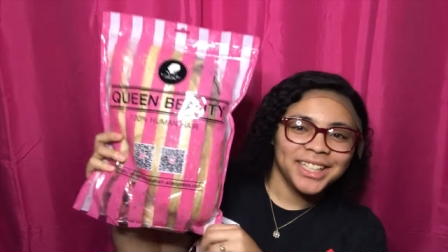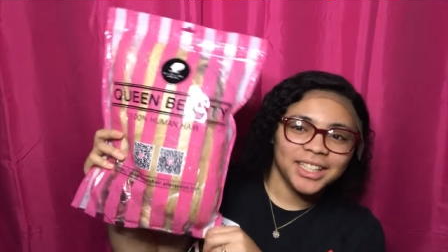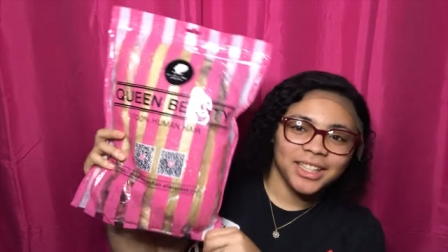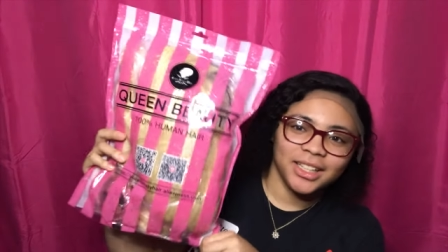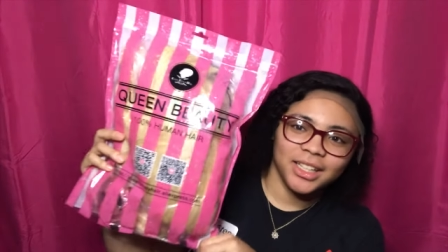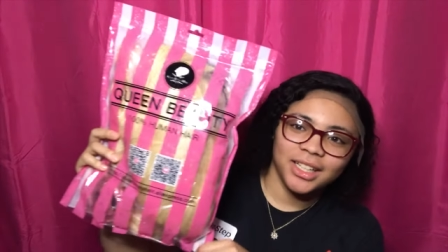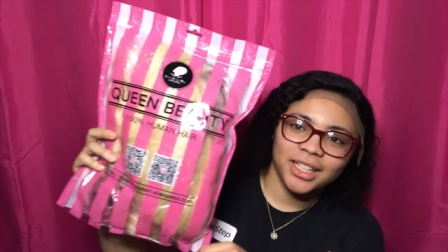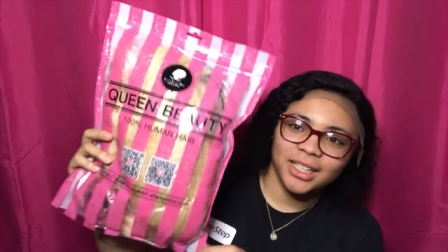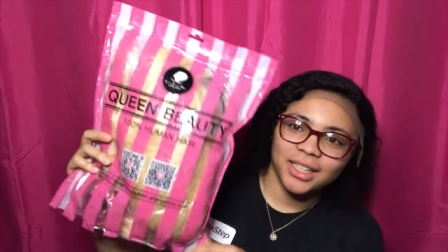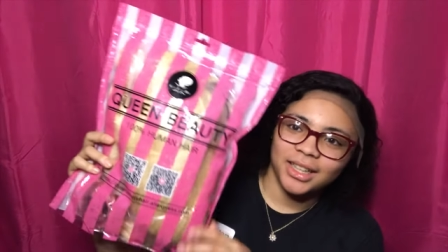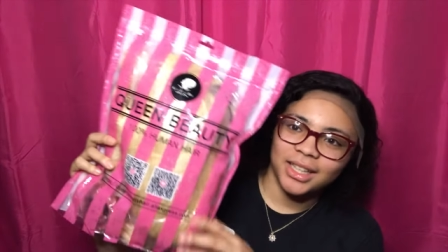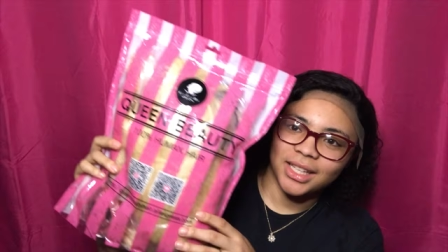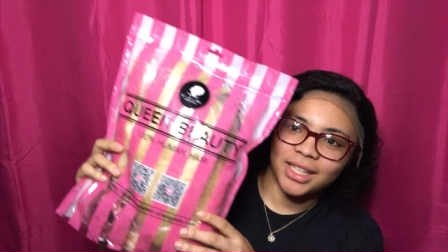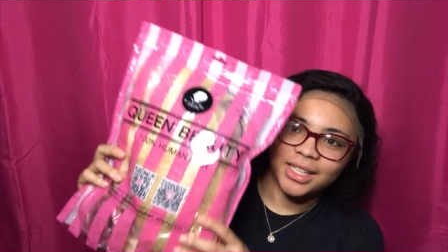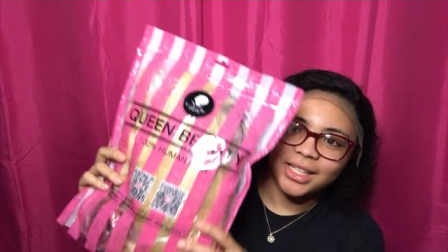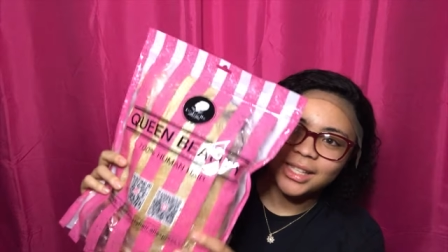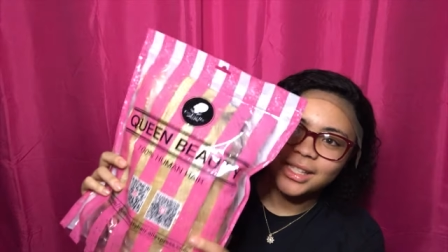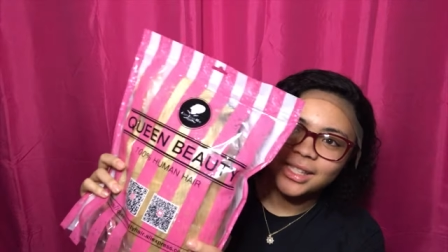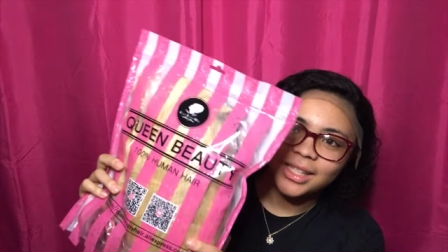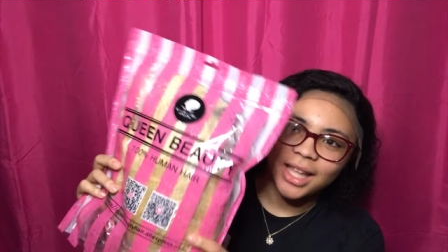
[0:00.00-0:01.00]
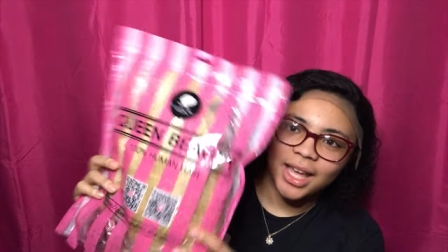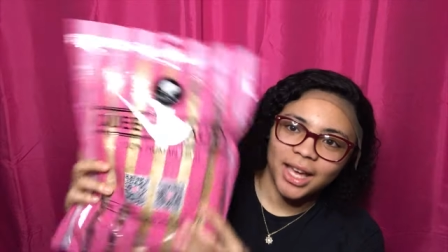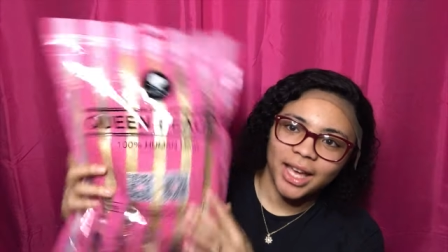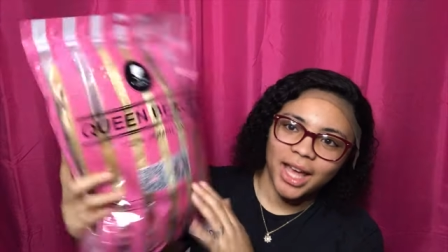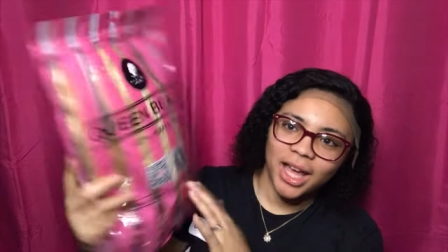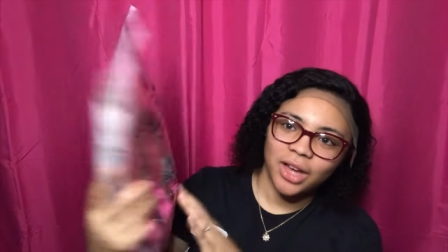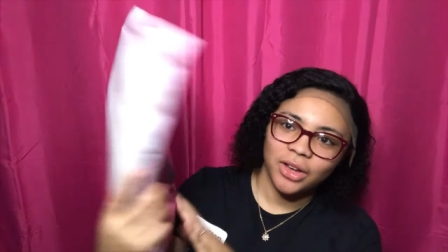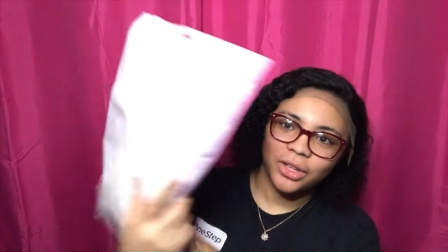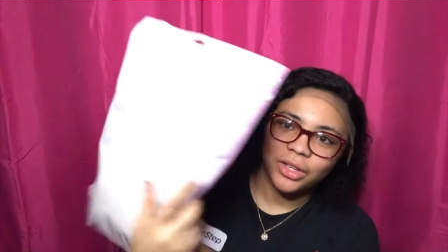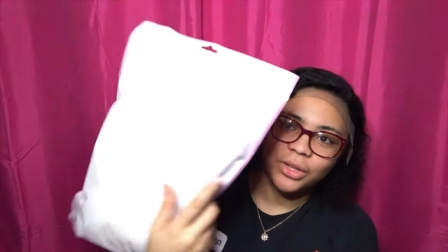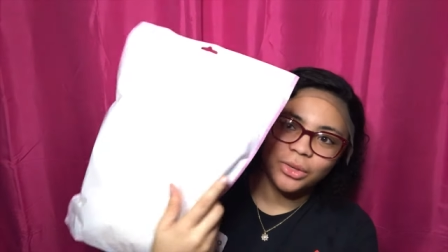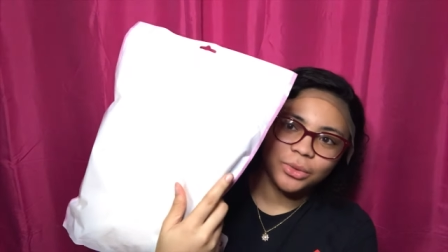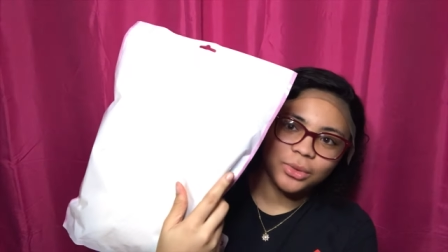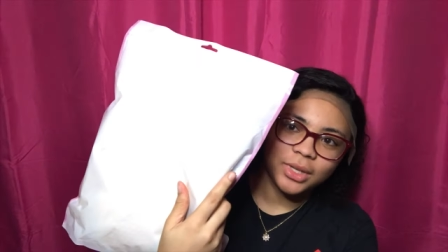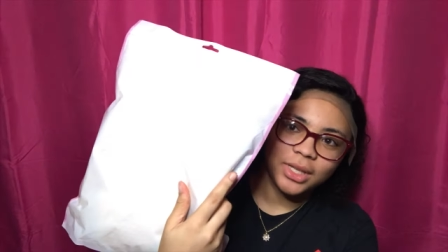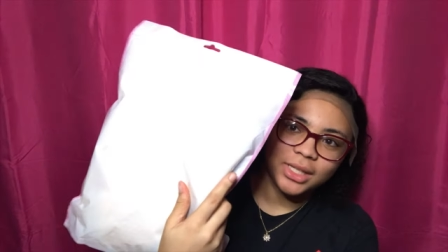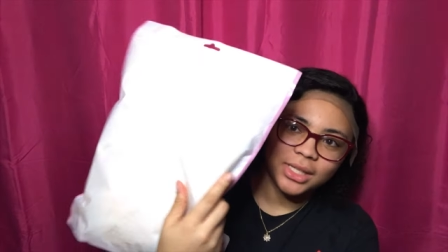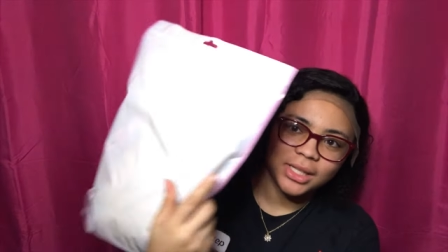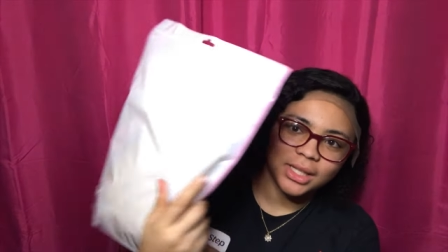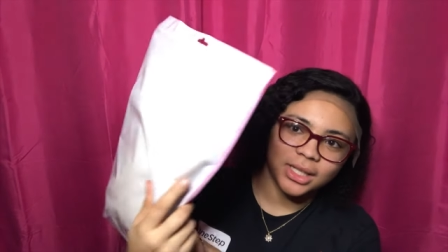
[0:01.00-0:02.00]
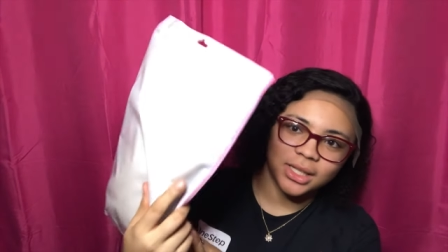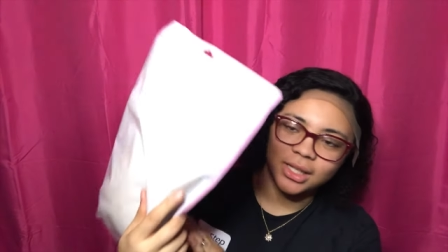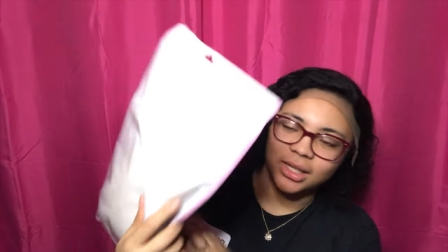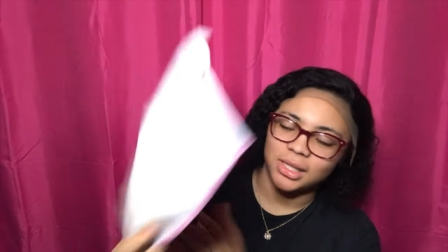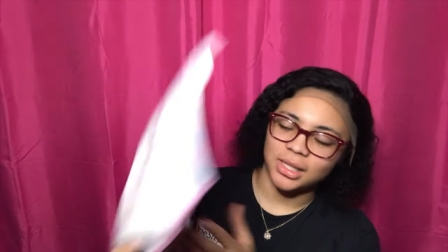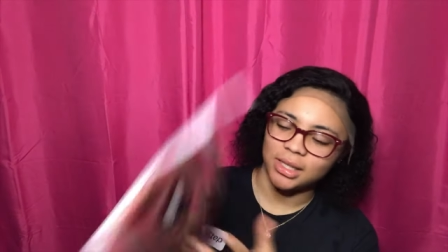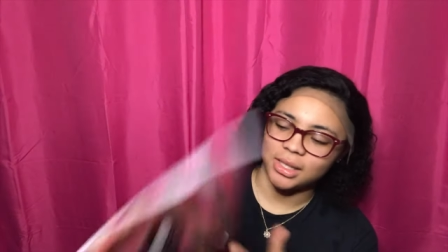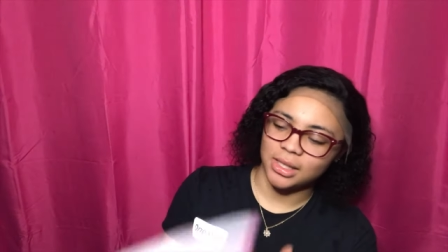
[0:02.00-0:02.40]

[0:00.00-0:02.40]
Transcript: Look at this. Like, how cute is this?